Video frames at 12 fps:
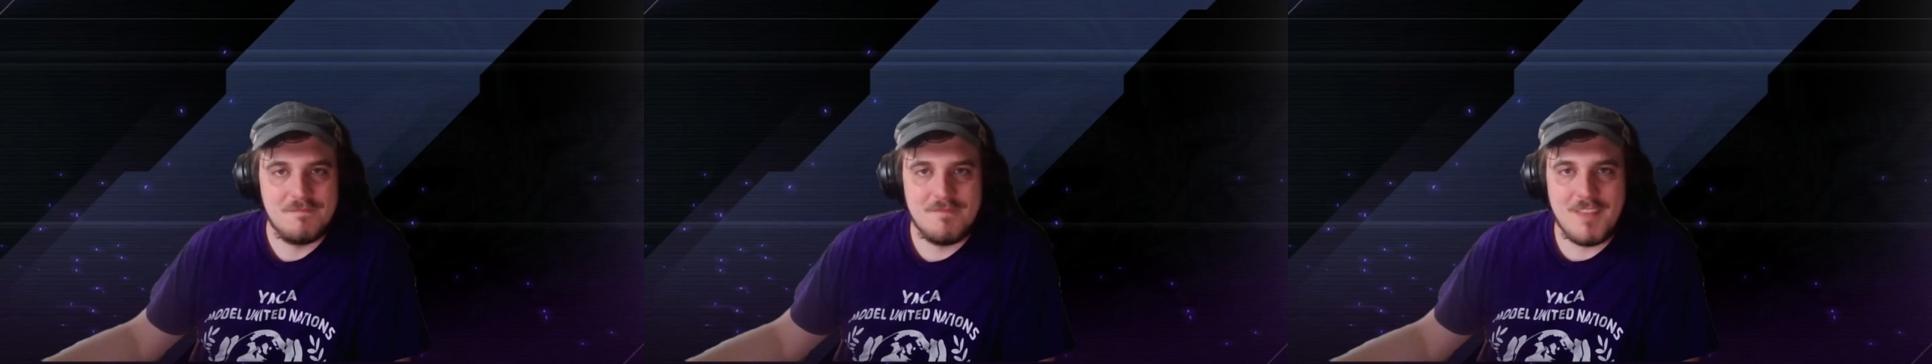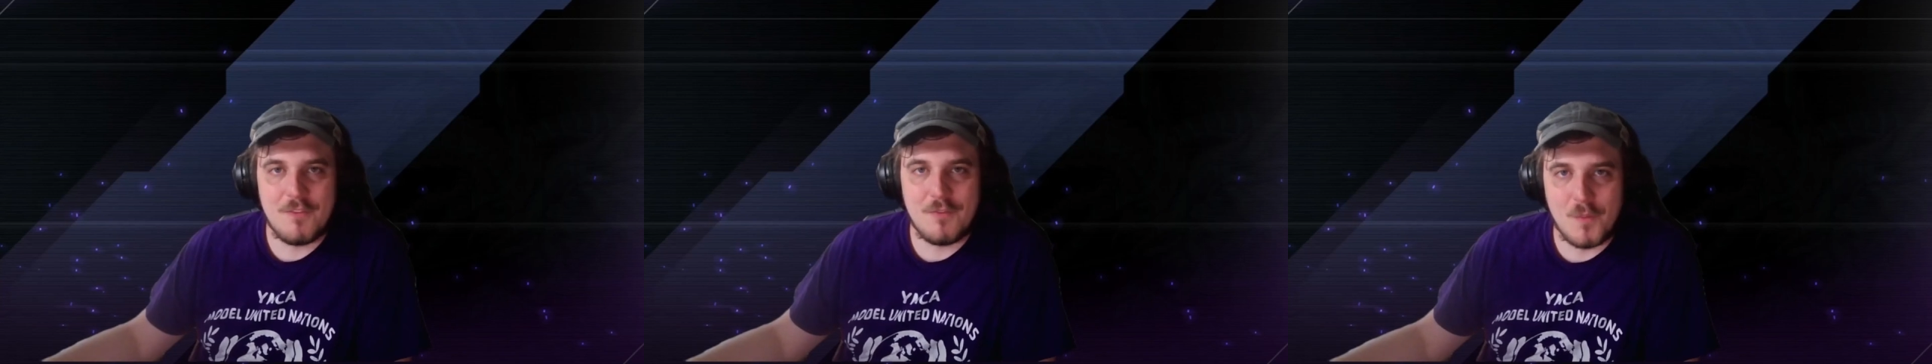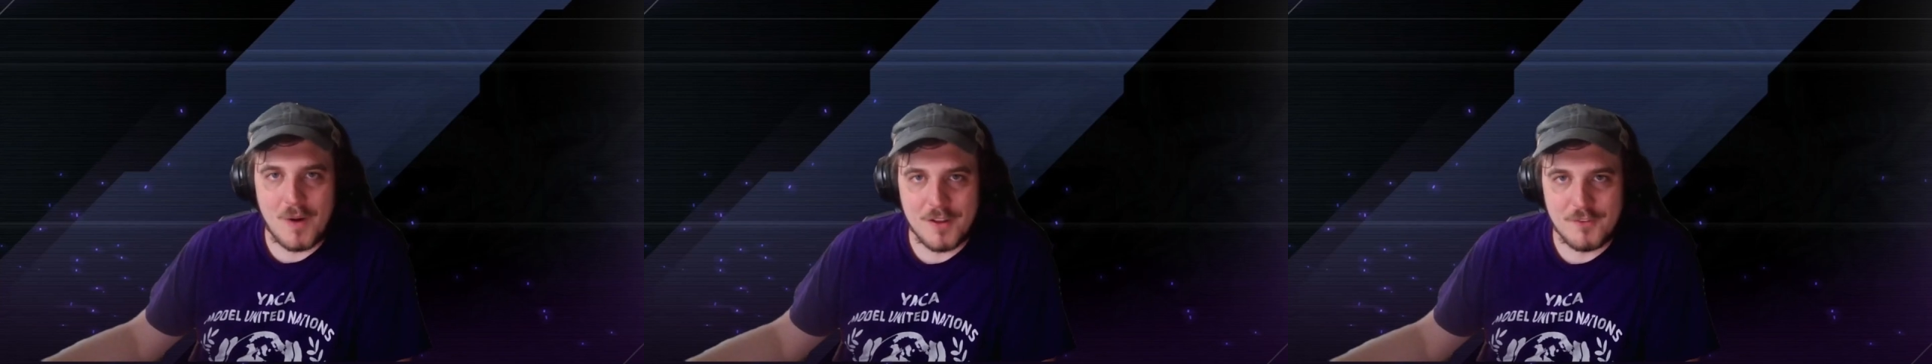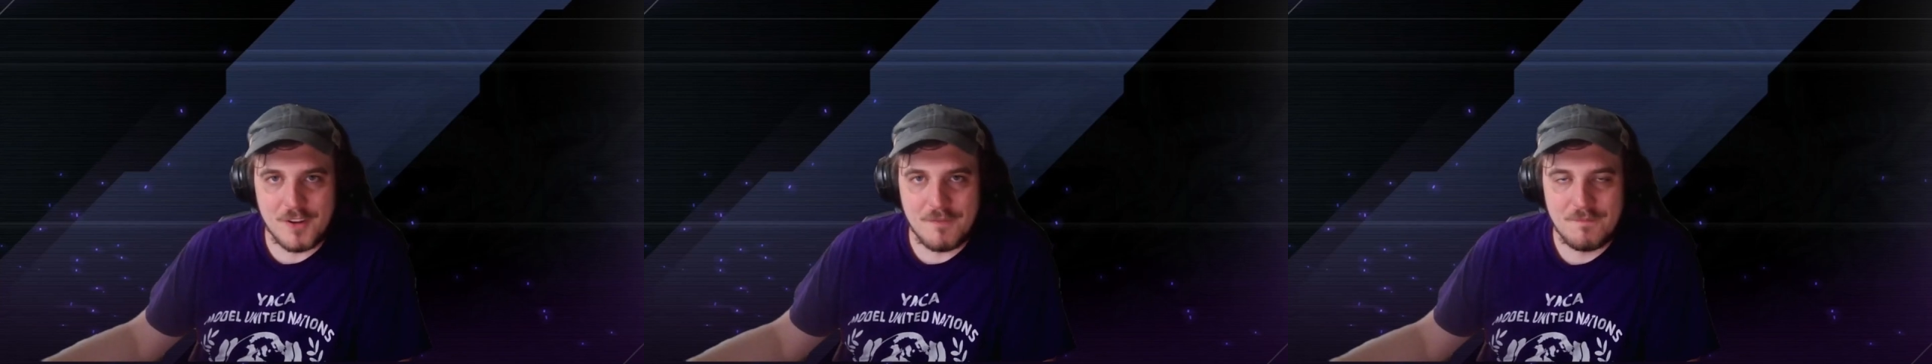thanks for
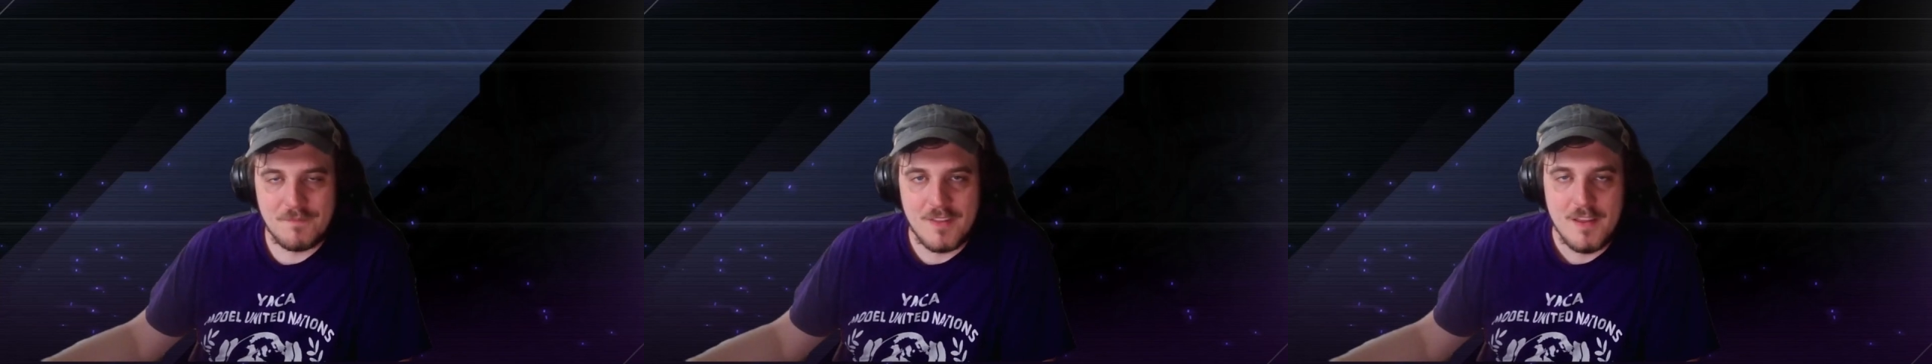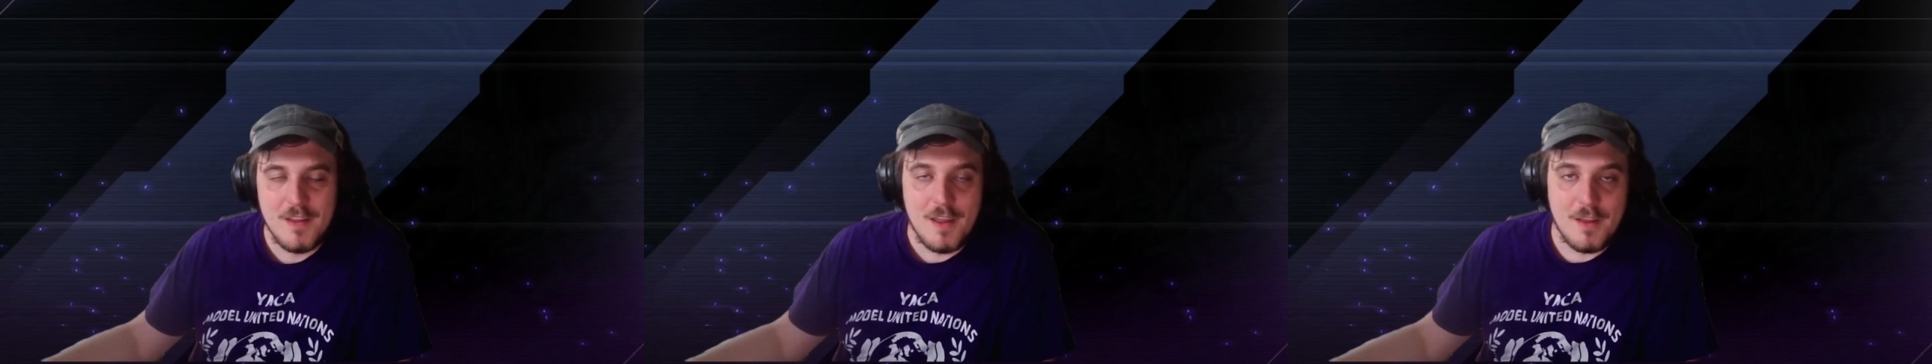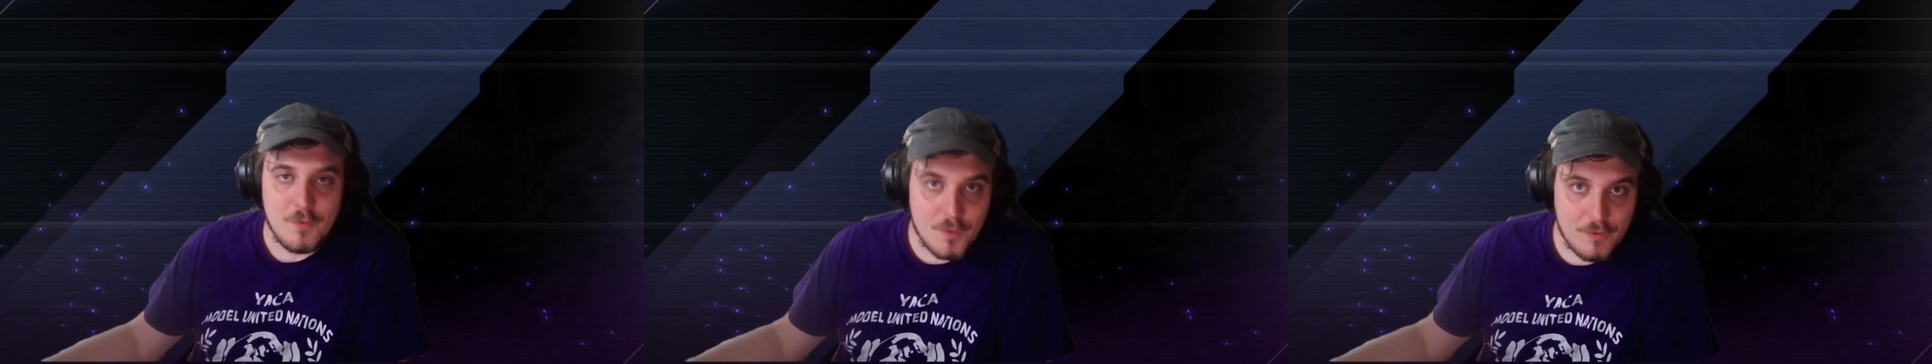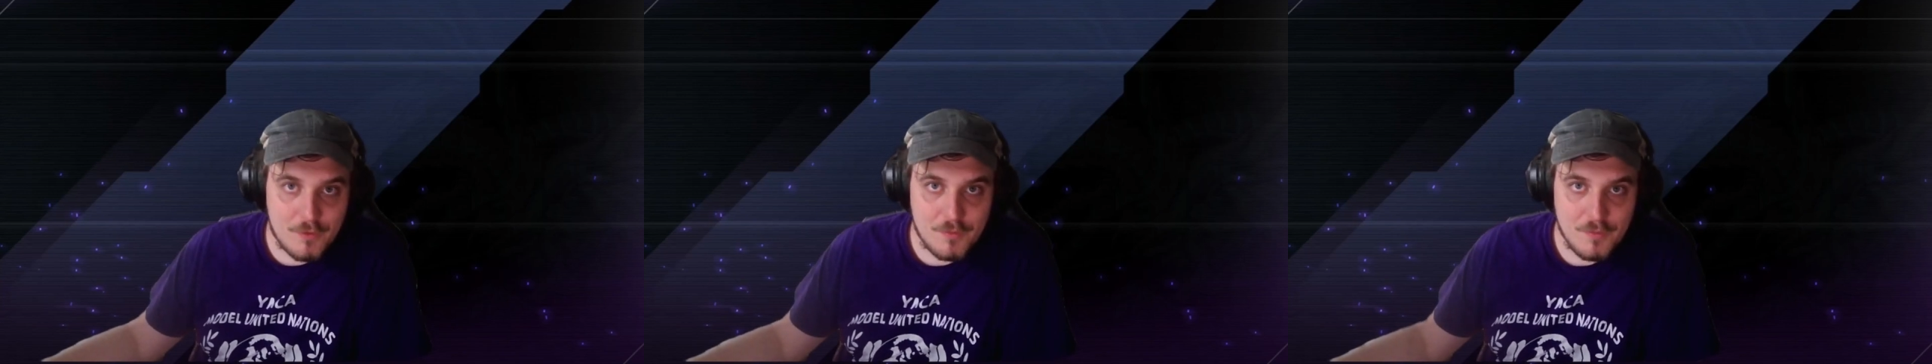watching if you
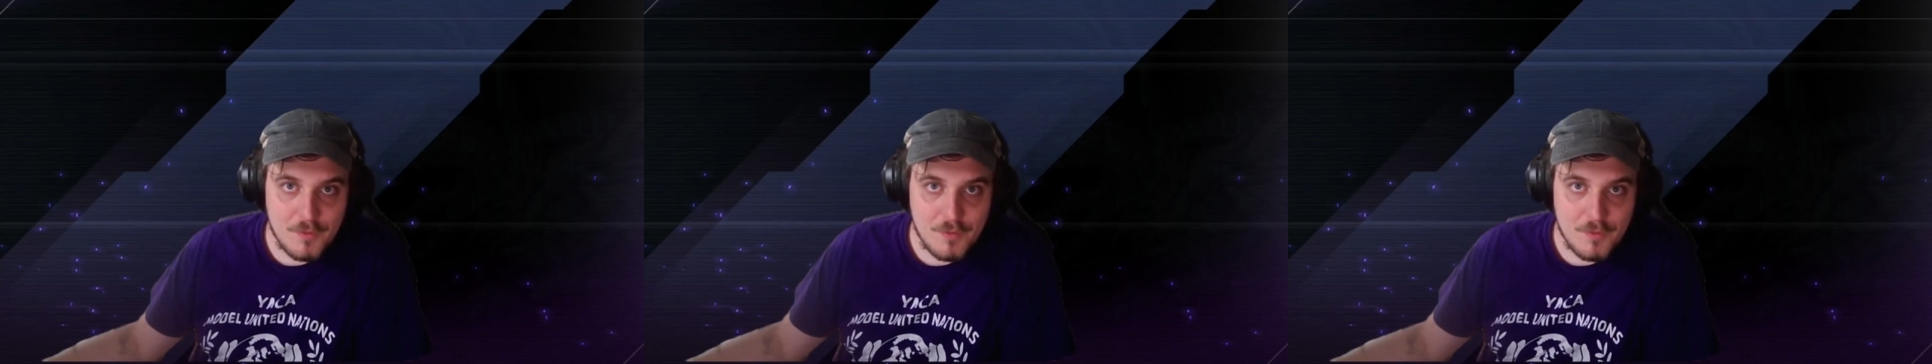want to